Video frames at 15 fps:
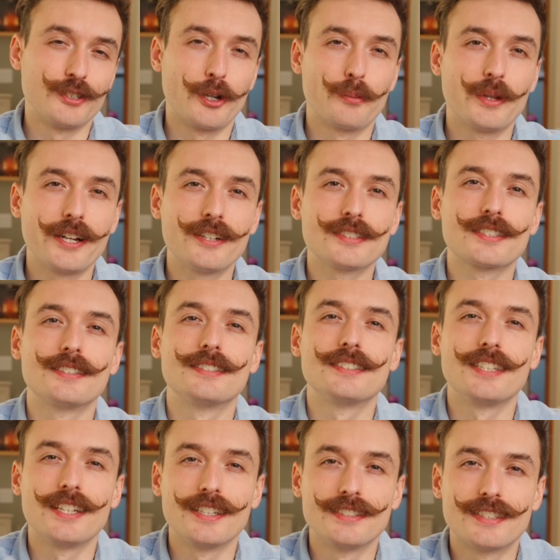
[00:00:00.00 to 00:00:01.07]
so your players can
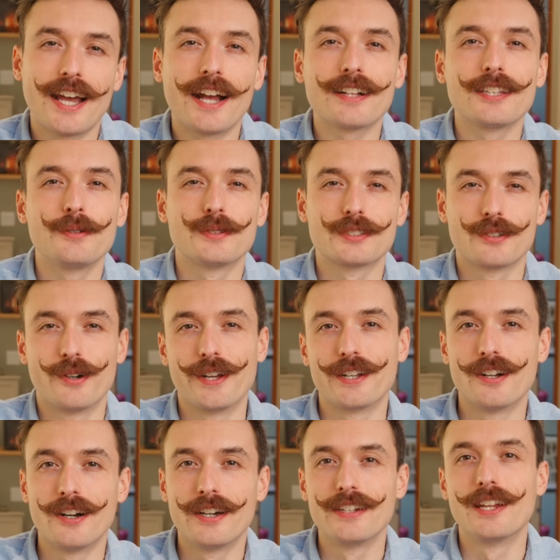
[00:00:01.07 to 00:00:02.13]
see exactly what's going
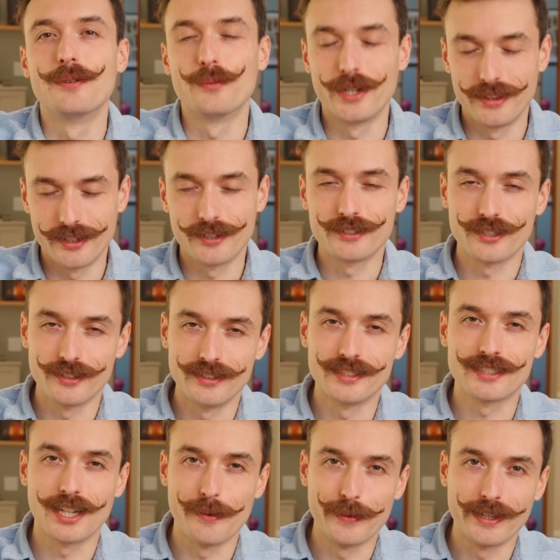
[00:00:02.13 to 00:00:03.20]
on and when their turn is
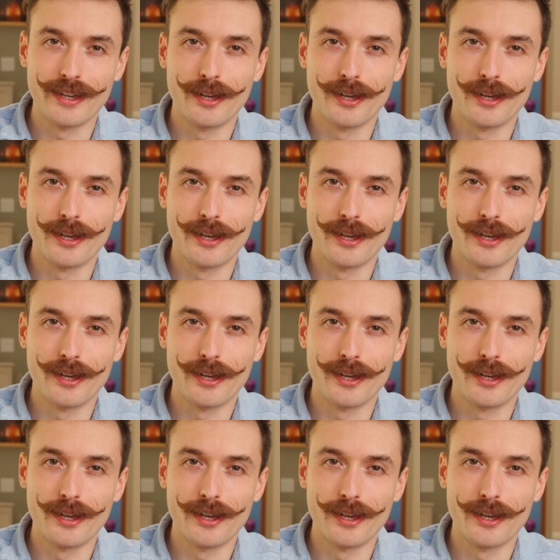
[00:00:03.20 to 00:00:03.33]
coming